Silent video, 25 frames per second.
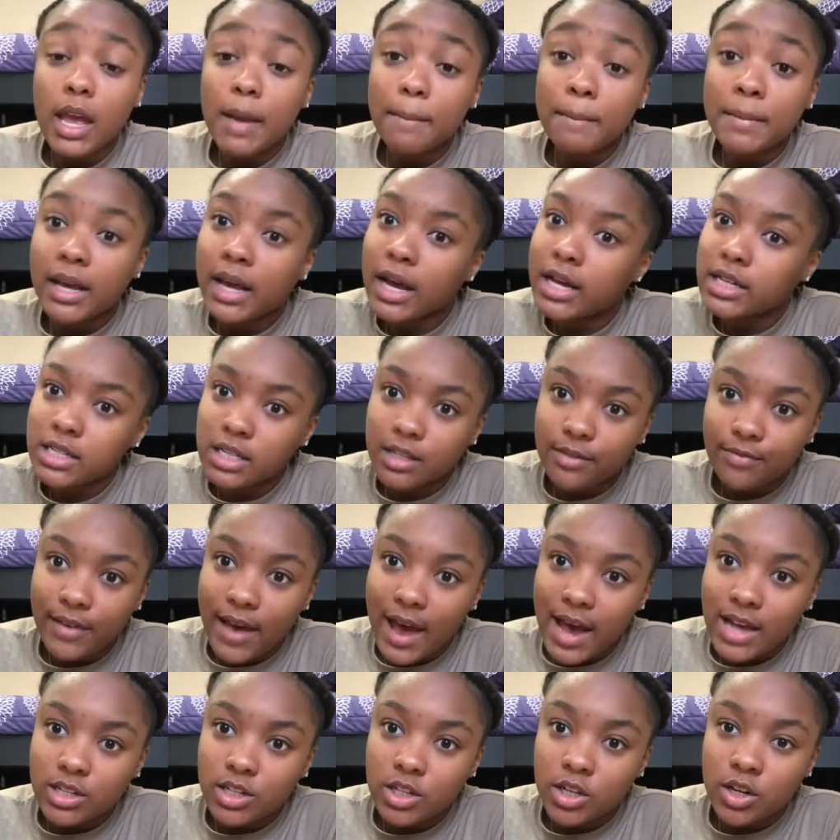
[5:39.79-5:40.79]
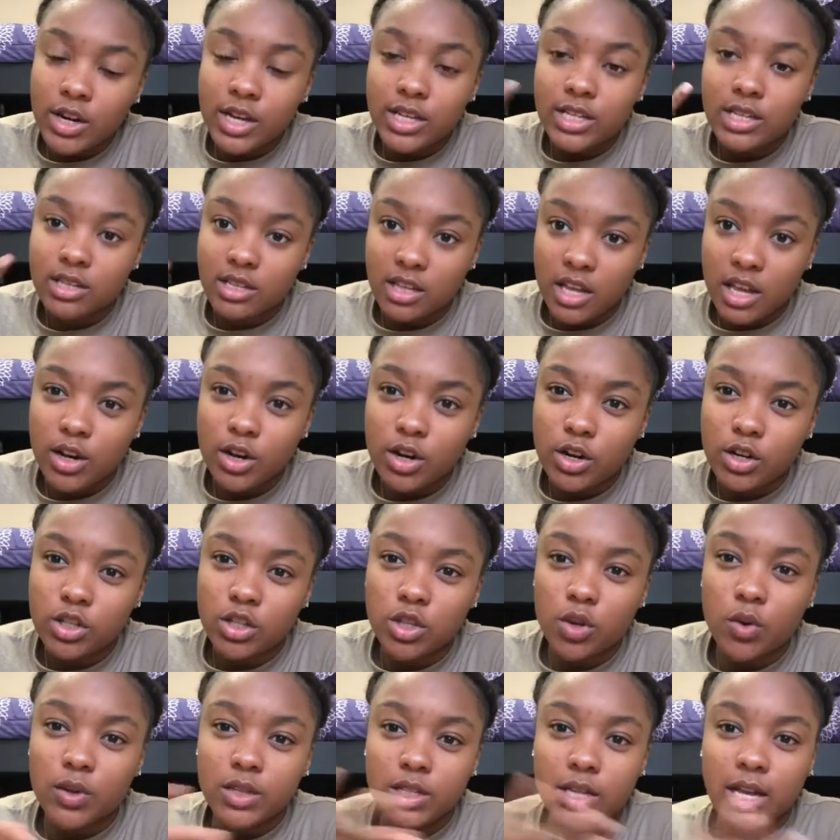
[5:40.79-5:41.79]
because it's faster, it's thinner,
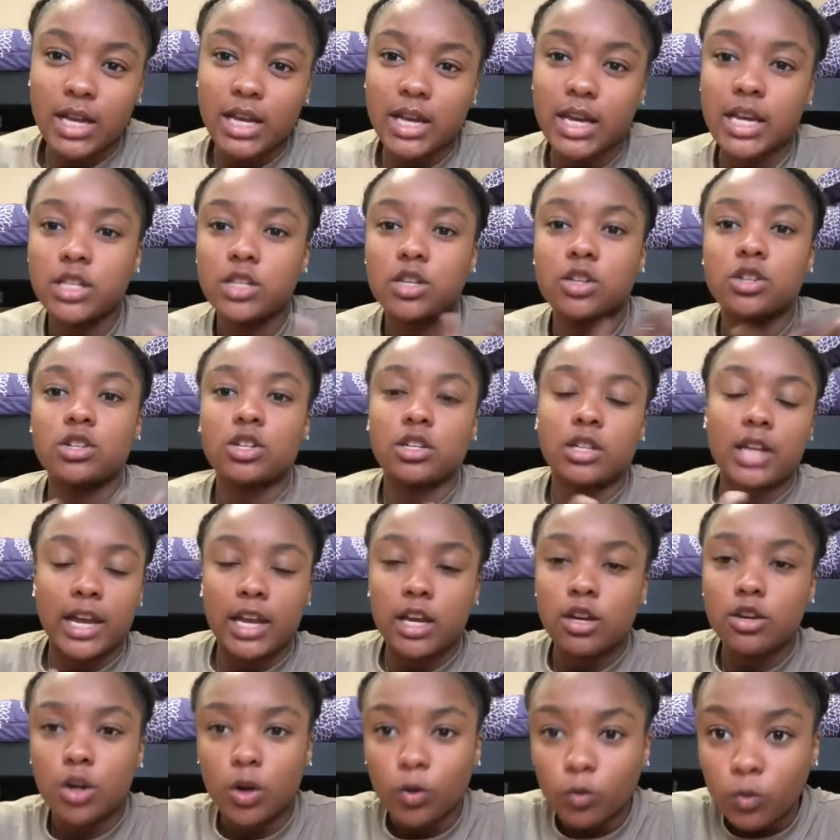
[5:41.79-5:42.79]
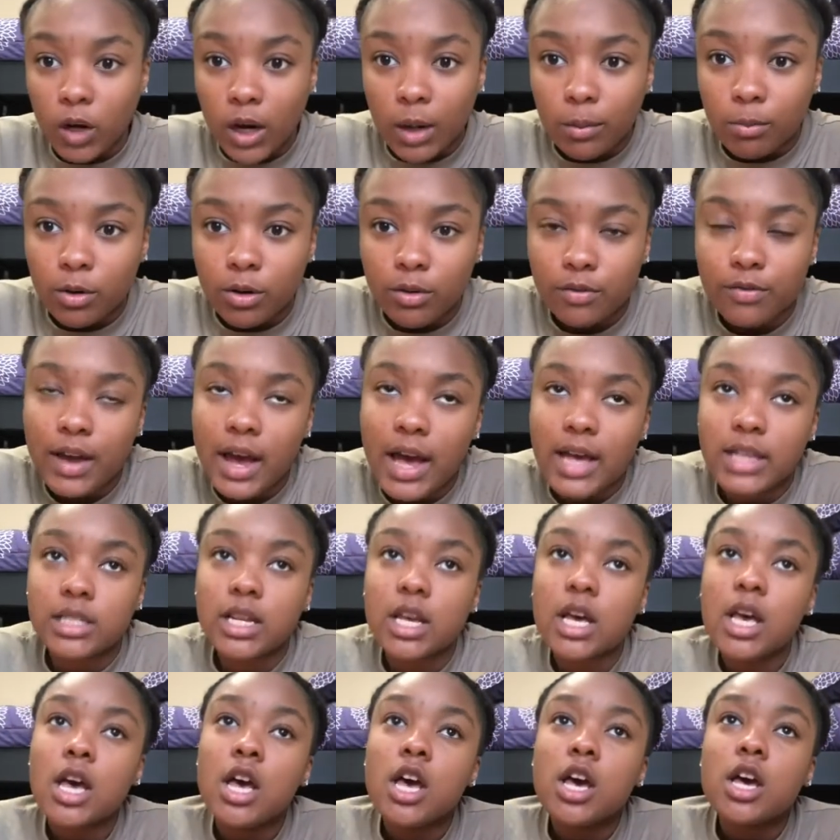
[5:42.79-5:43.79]
so it's like easy to, like, you know, rub real fast.
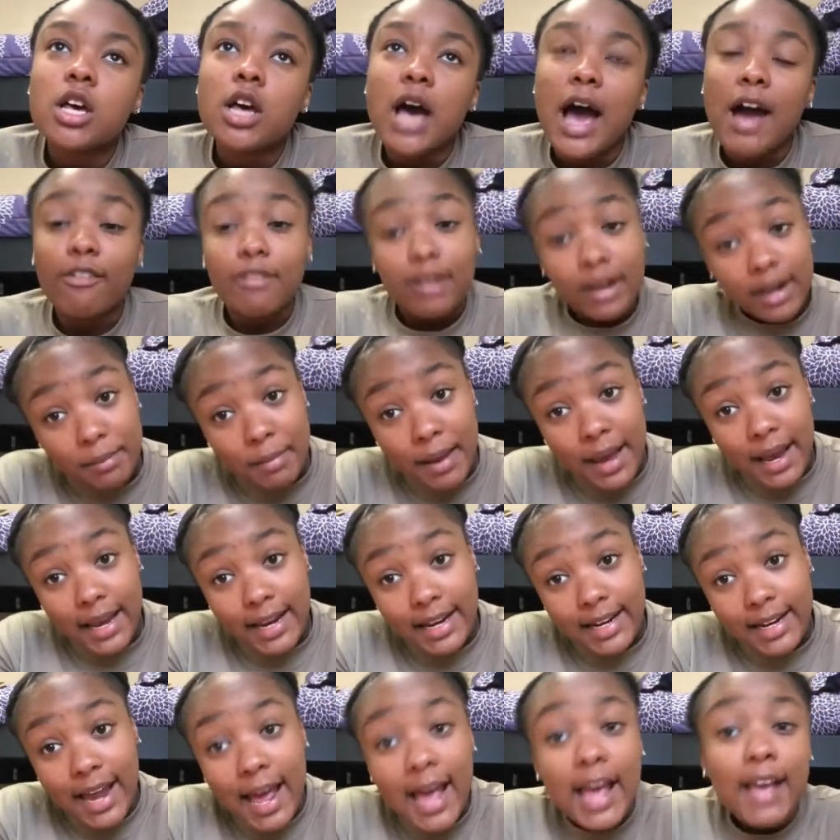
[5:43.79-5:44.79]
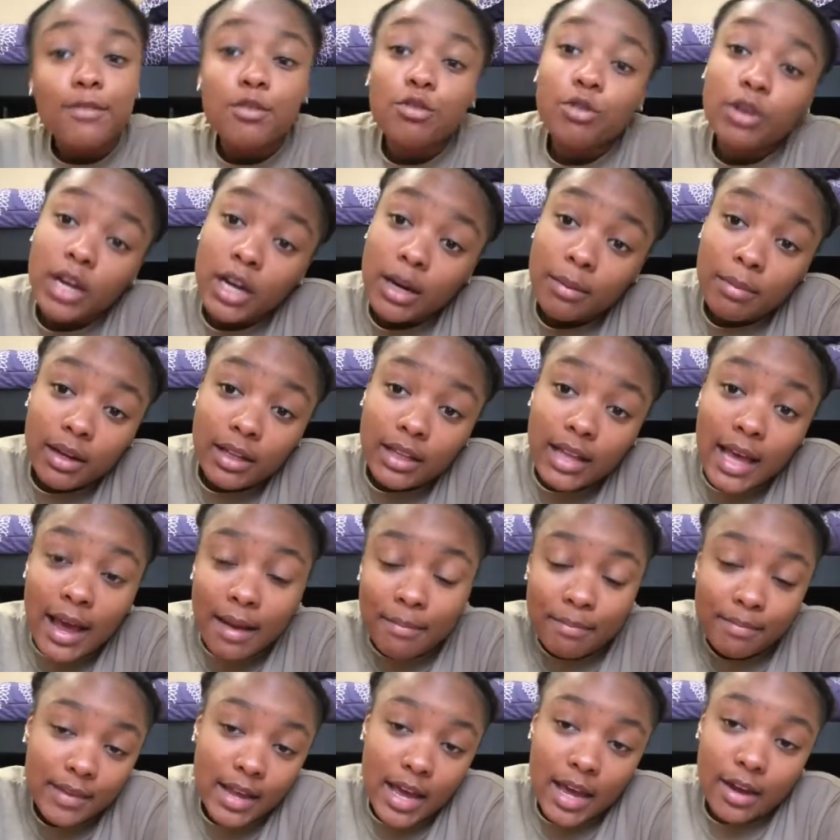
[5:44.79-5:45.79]
I recommend getting that if you care about that.
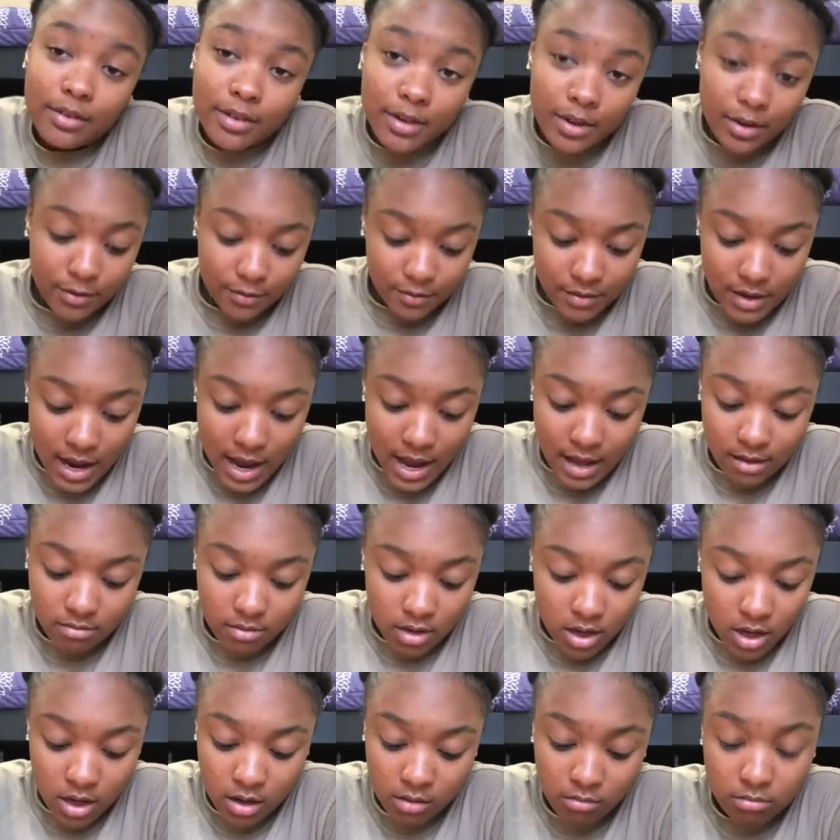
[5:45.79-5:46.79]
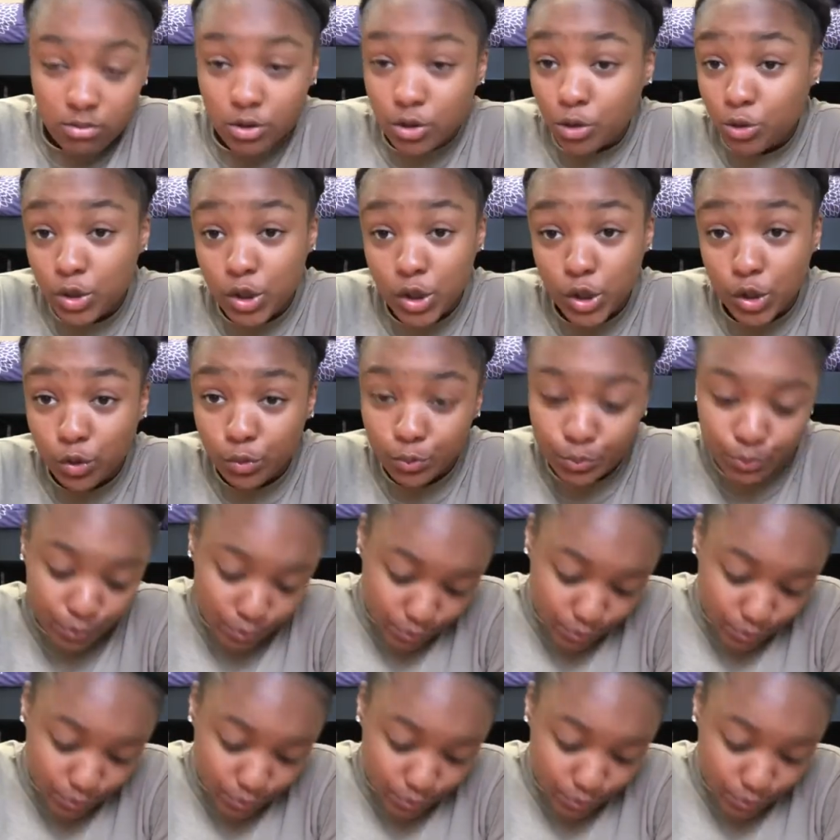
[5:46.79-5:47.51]
I don't know, if not, then do you